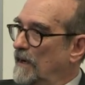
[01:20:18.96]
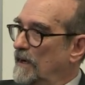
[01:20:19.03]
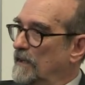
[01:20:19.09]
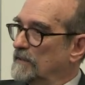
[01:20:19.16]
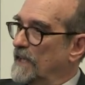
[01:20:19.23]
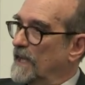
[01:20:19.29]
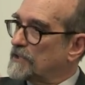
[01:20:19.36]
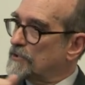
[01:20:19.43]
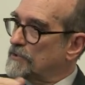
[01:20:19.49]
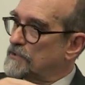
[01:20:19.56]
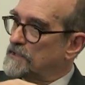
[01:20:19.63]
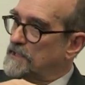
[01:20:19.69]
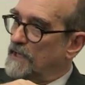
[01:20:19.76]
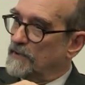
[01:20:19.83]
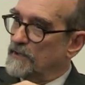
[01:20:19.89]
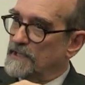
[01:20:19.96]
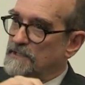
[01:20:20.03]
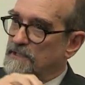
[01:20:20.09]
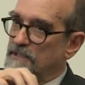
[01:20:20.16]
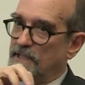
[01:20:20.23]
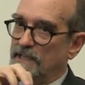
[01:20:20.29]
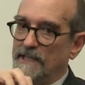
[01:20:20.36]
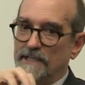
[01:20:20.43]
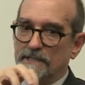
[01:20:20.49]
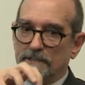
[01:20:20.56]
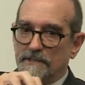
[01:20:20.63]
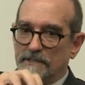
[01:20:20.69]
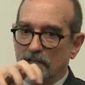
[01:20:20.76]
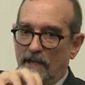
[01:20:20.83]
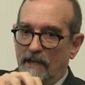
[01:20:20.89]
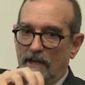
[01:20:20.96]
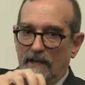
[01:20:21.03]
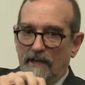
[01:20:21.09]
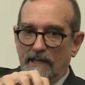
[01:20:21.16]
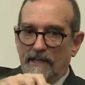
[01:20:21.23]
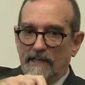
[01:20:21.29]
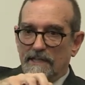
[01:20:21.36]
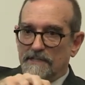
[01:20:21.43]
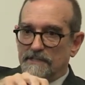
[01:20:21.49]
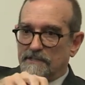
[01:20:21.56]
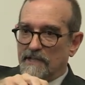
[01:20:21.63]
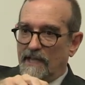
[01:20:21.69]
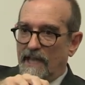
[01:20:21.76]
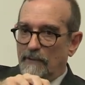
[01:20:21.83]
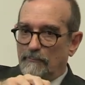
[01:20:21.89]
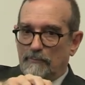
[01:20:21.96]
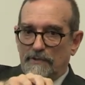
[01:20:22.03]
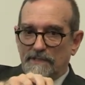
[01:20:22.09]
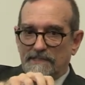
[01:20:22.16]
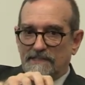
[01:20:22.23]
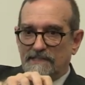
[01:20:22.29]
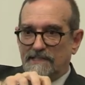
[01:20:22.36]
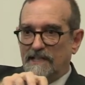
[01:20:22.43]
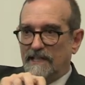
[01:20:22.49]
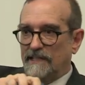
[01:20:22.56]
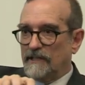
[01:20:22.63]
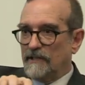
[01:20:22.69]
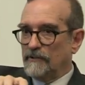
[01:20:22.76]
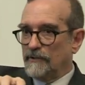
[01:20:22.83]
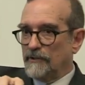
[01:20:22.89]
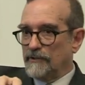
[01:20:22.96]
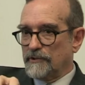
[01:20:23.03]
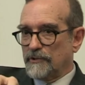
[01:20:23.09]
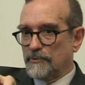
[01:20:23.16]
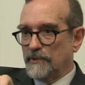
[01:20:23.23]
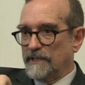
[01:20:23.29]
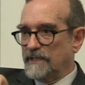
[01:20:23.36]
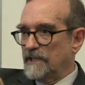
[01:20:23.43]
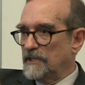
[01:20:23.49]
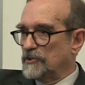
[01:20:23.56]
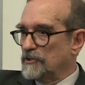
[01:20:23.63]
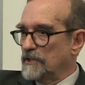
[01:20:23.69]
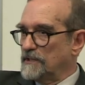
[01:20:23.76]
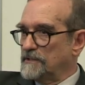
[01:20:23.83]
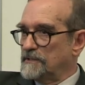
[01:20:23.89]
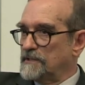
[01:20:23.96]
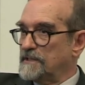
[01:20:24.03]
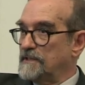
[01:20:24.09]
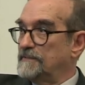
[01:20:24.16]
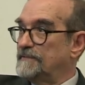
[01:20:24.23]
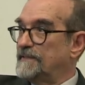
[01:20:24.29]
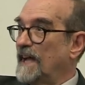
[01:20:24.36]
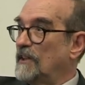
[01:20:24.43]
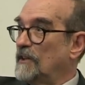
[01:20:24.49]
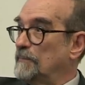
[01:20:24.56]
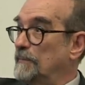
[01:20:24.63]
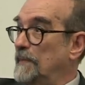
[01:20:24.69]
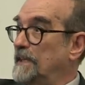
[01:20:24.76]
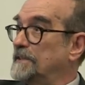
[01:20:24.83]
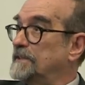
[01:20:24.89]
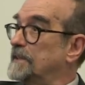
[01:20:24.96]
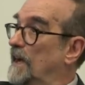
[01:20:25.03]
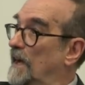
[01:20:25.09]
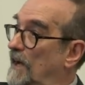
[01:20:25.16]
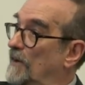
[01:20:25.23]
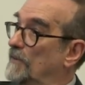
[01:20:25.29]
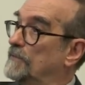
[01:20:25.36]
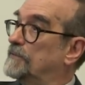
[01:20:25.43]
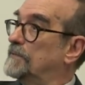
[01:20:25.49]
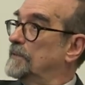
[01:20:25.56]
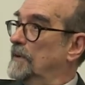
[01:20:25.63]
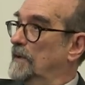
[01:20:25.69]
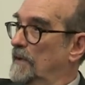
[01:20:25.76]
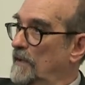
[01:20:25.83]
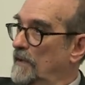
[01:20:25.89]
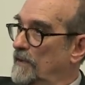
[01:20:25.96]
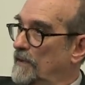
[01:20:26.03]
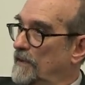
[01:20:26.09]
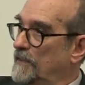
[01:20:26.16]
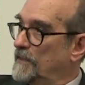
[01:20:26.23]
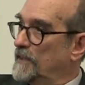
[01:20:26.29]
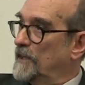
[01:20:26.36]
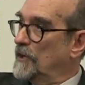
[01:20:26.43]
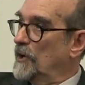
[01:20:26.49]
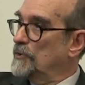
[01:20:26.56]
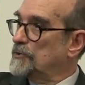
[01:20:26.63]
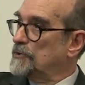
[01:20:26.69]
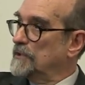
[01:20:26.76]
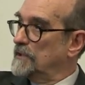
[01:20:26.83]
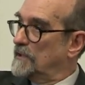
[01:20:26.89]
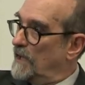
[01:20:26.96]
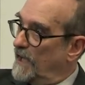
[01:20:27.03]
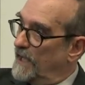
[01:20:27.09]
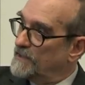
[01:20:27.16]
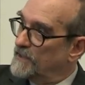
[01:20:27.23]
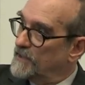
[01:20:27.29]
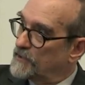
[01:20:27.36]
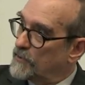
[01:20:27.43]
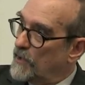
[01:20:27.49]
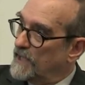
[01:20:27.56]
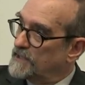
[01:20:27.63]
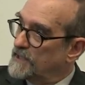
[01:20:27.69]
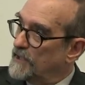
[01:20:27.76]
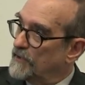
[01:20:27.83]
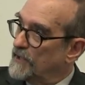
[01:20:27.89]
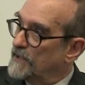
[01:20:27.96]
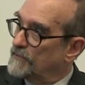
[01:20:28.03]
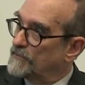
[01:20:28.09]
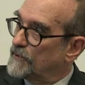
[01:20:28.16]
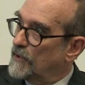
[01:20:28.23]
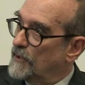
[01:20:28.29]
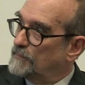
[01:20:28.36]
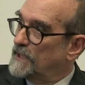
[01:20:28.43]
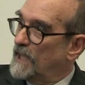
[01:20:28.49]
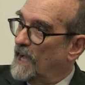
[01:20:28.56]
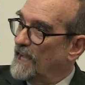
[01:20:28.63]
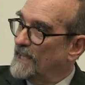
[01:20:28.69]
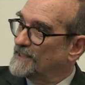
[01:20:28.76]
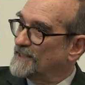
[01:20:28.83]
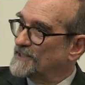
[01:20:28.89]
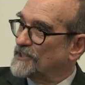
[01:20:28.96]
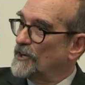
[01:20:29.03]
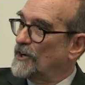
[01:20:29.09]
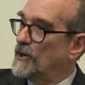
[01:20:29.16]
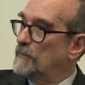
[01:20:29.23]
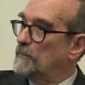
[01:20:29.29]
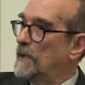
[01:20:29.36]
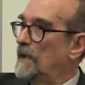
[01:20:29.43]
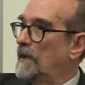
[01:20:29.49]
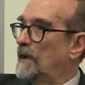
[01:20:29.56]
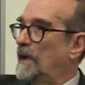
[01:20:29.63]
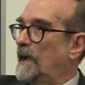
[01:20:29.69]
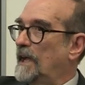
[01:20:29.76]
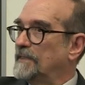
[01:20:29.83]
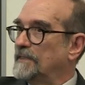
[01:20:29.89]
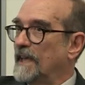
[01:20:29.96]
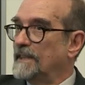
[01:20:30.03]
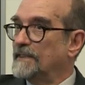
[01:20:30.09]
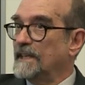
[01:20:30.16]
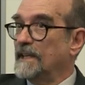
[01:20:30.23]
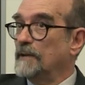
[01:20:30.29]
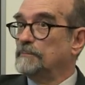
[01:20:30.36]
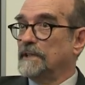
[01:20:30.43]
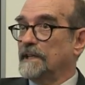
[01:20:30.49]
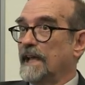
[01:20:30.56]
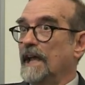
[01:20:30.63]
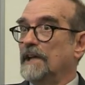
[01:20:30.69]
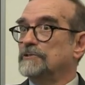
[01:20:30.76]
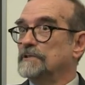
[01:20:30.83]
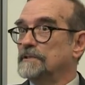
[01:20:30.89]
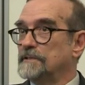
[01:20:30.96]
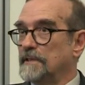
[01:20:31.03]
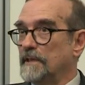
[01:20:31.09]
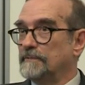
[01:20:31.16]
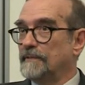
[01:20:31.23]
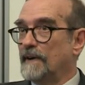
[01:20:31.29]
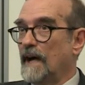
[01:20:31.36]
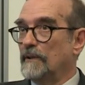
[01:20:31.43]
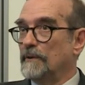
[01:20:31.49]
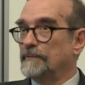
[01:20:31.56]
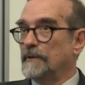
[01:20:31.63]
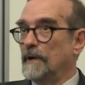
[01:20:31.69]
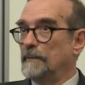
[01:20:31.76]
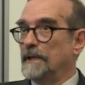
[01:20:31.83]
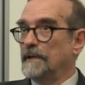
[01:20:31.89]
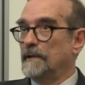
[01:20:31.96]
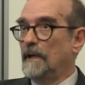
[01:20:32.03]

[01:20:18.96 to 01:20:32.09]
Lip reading: lecture series is a particular tradition's development of the notion and the criteria for applying the term, and then the implications that follow from it.